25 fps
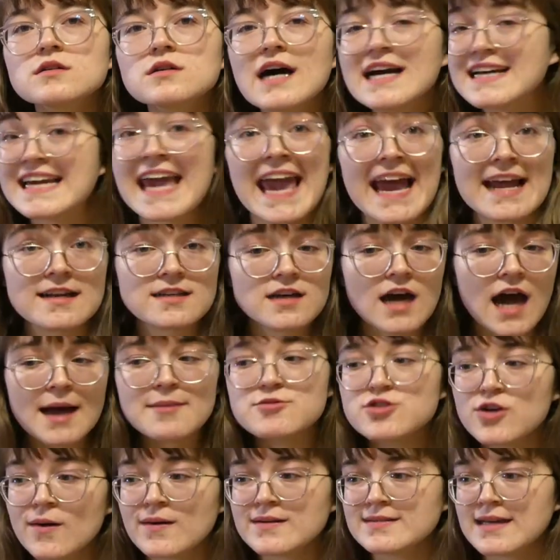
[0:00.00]
I can't.
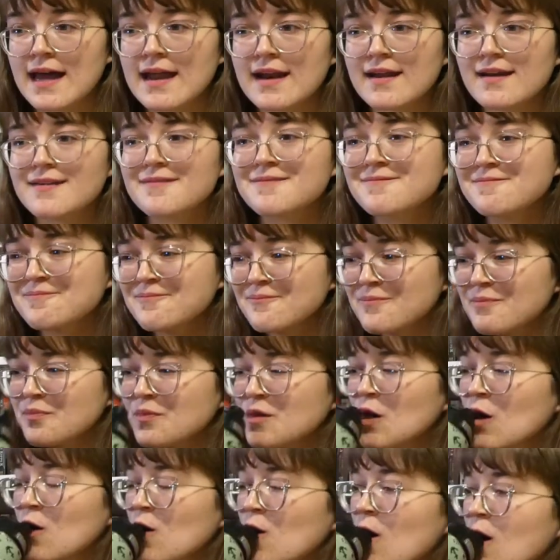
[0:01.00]
I'm so excited.
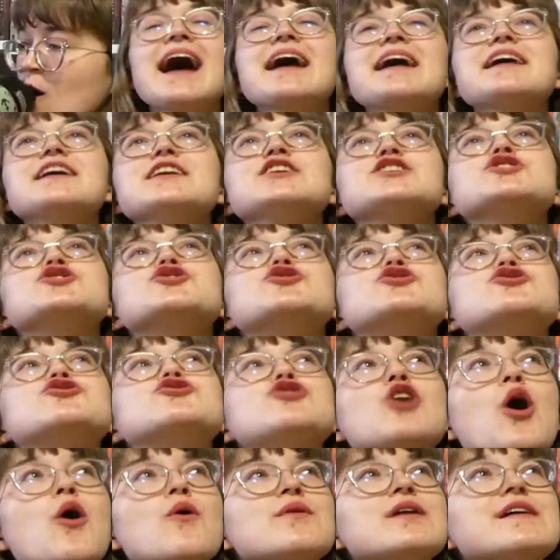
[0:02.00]
I
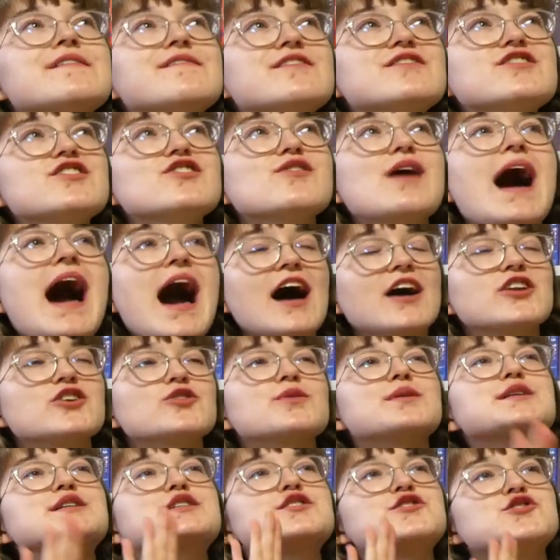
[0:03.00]
don't even know how
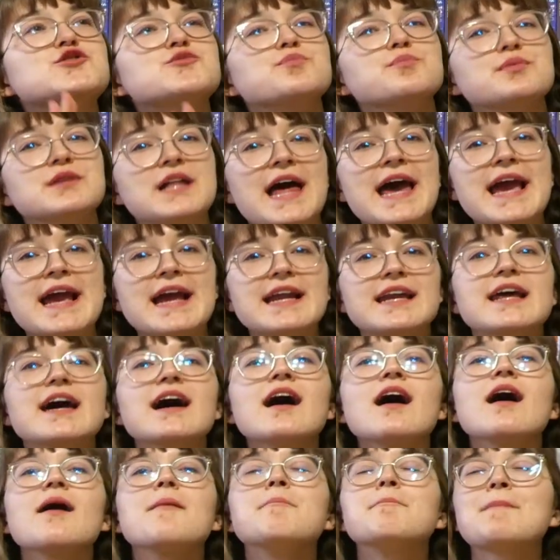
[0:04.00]
to explain
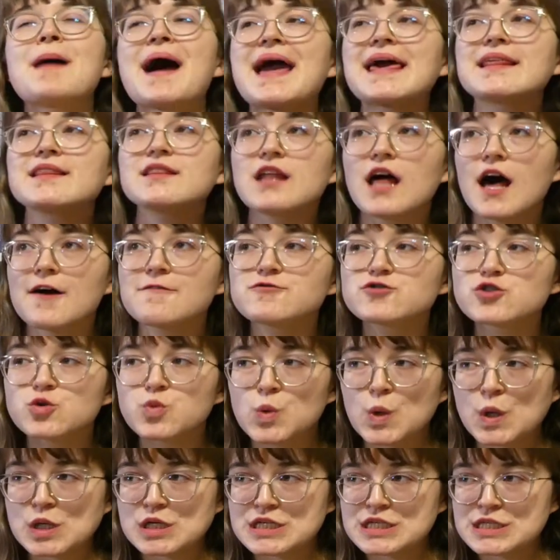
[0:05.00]
my love
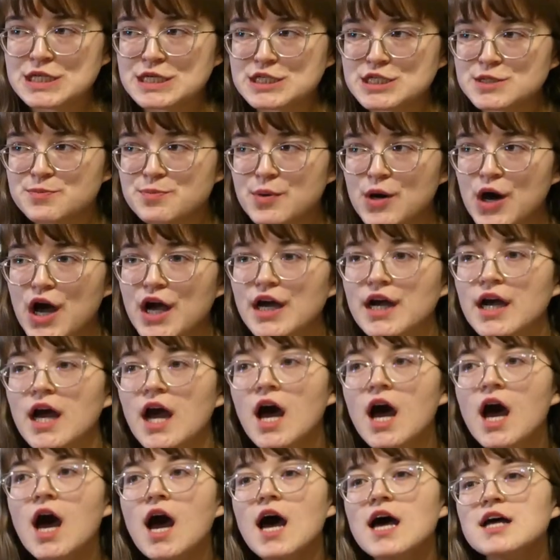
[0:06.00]
towards this book.
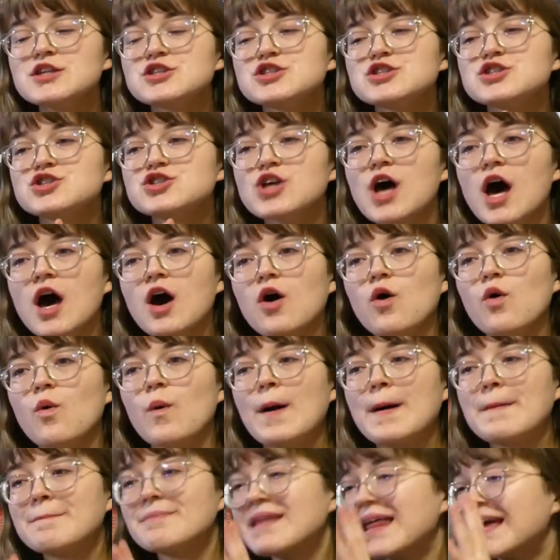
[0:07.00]

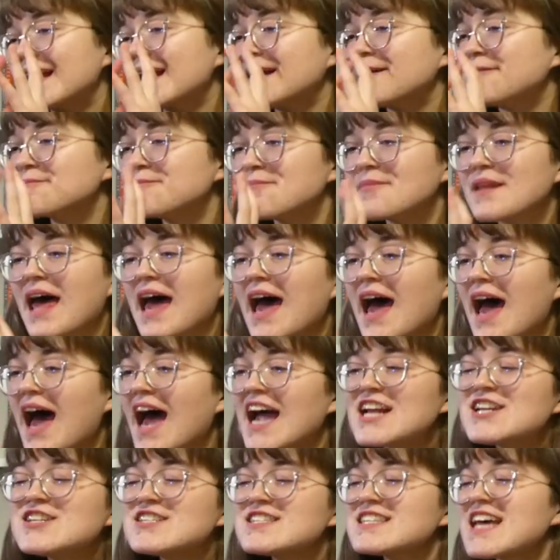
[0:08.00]
So, like,
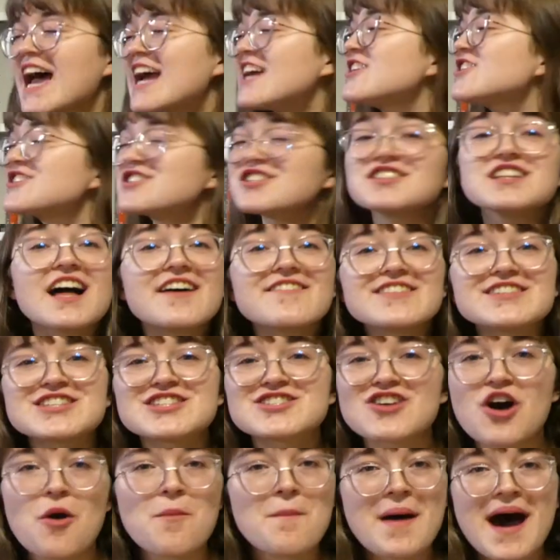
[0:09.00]
I just love it
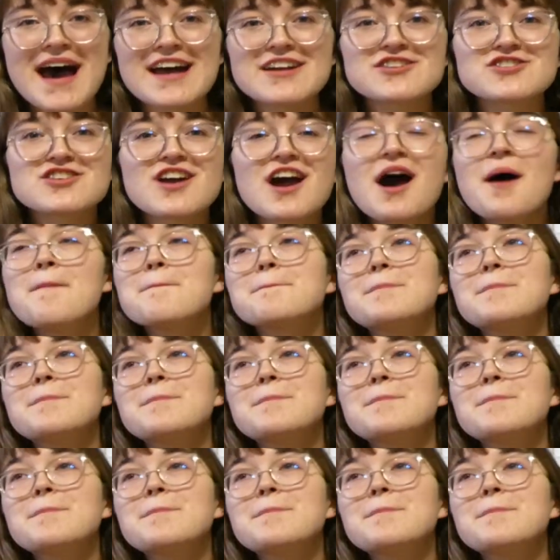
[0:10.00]
so much.